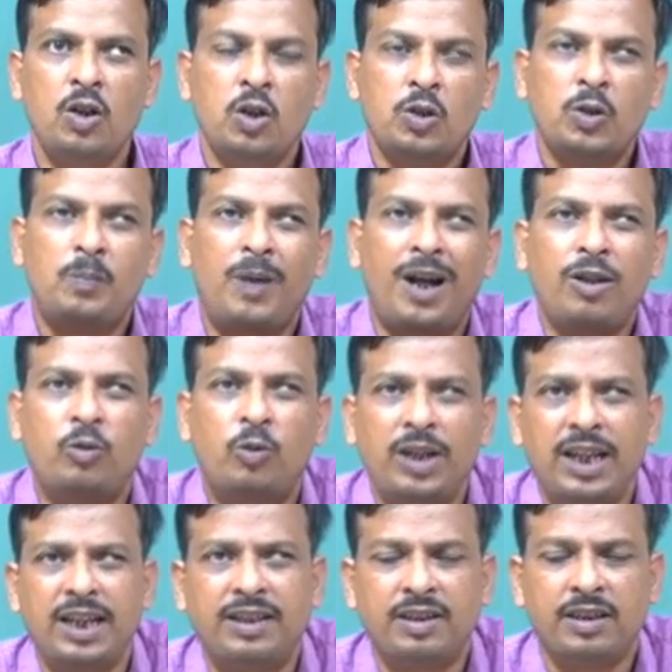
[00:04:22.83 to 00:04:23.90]
So, by
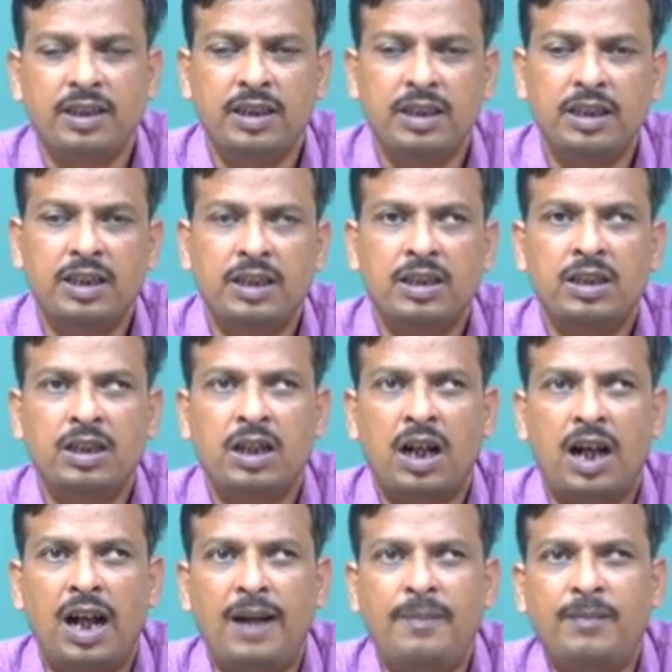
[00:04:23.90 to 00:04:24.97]
which
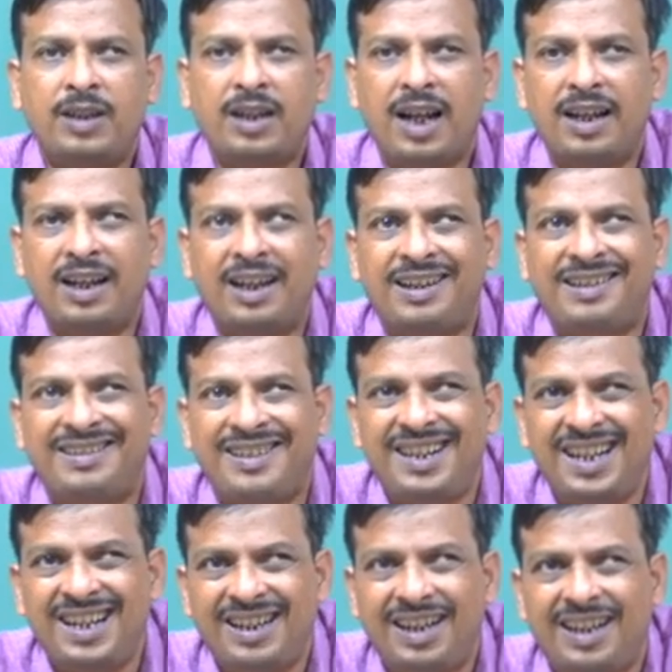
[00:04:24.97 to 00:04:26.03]
I am
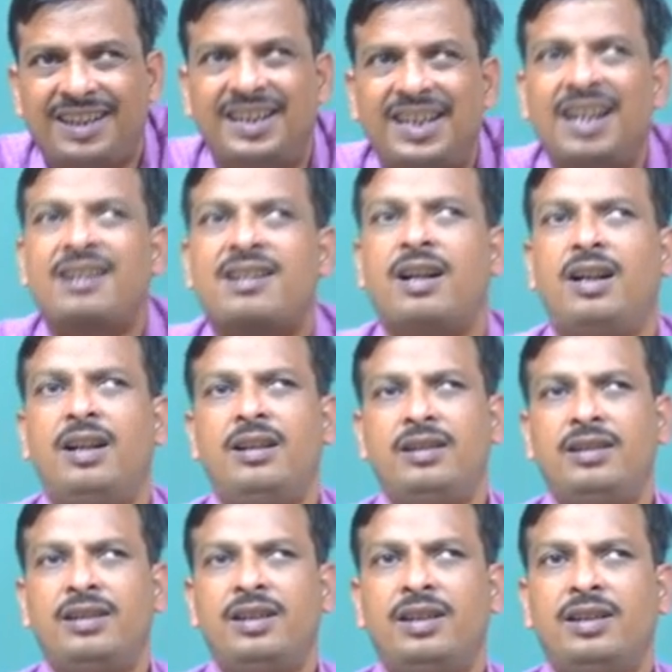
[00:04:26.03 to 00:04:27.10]
collecting the data.
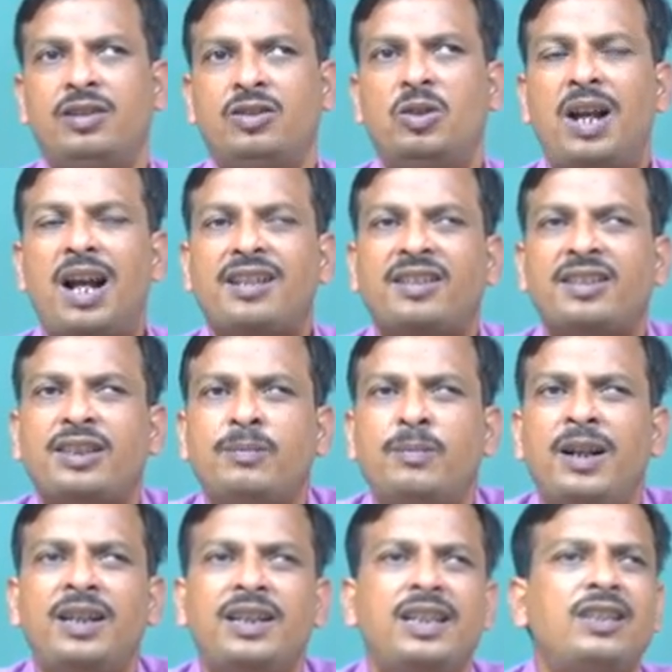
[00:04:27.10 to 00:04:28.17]
So,
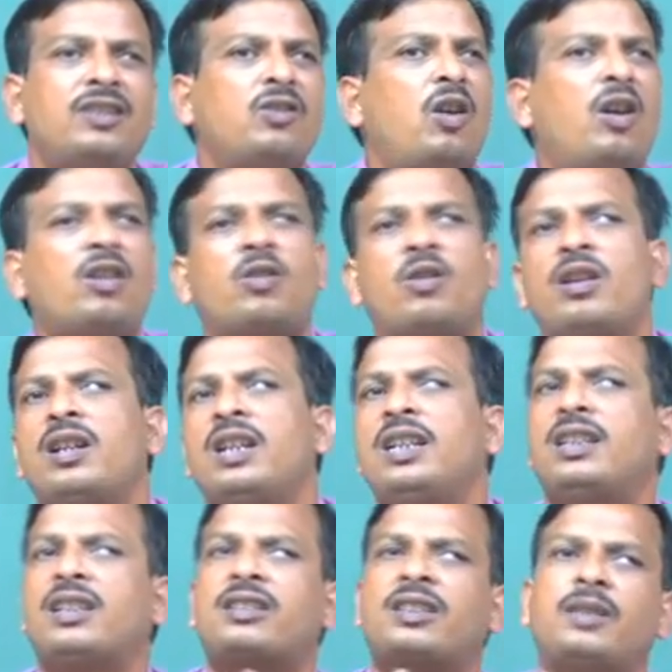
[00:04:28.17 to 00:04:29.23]
assessment is not only
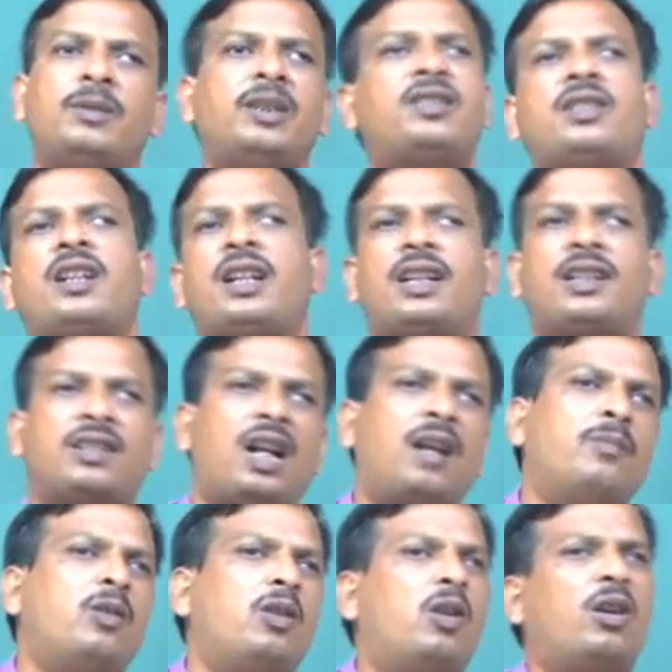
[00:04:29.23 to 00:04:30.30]
the semester
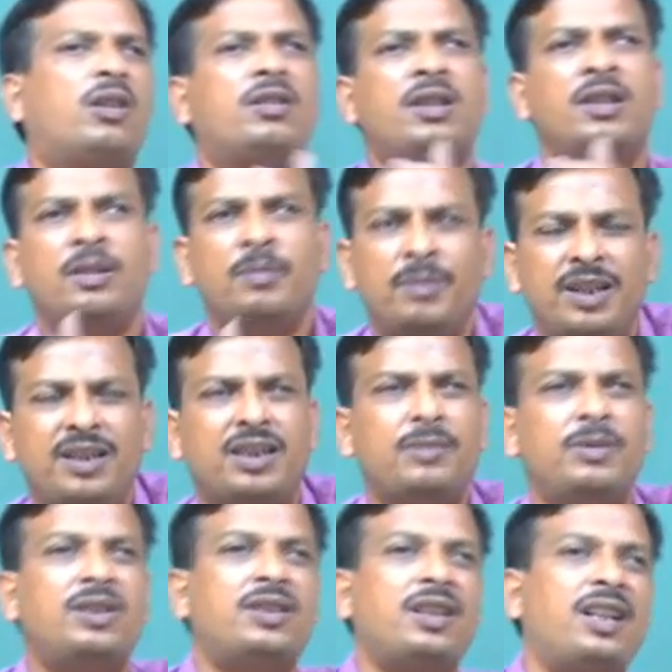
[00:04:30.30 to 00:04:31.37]
exam or mid
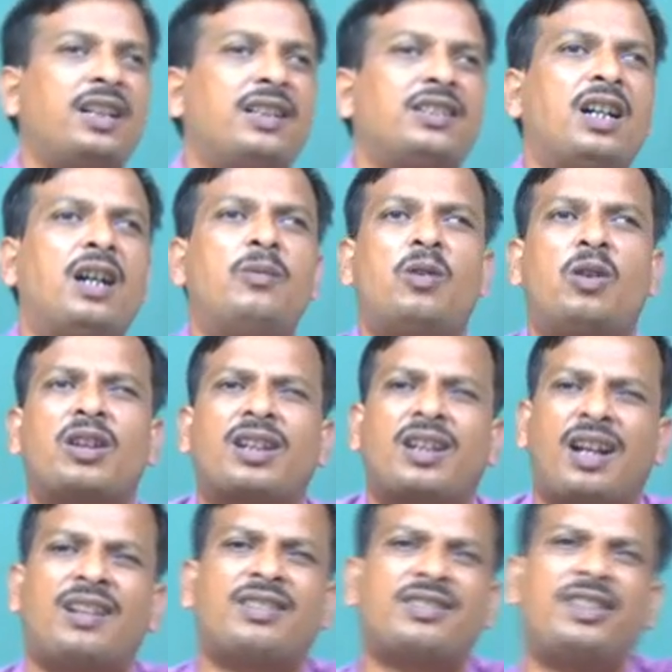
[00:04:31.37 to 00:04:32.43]
semester exam or
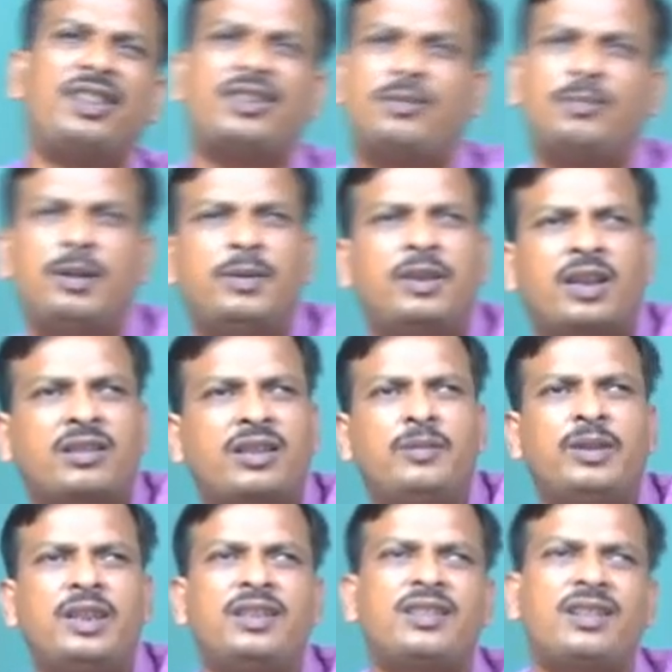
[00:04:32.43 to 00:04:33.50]
class test, maybe 30
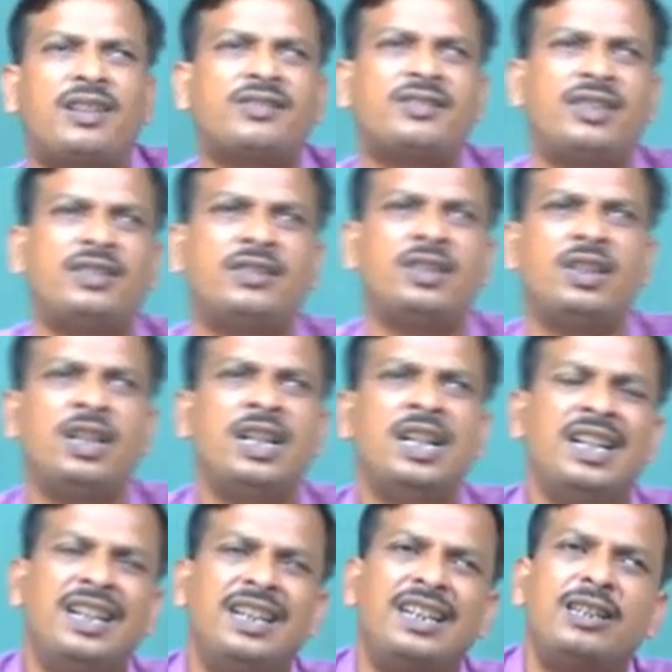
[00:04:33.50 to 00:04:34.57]
minutes class test,
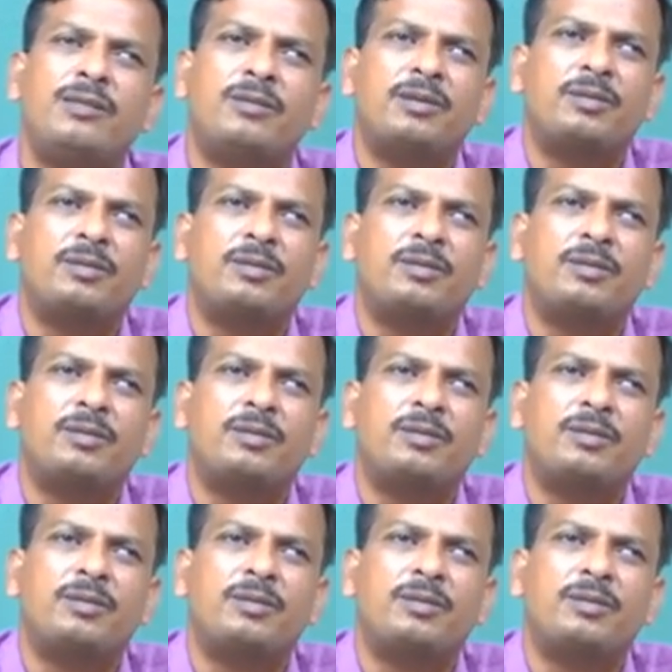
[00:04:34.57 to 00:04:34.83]
it is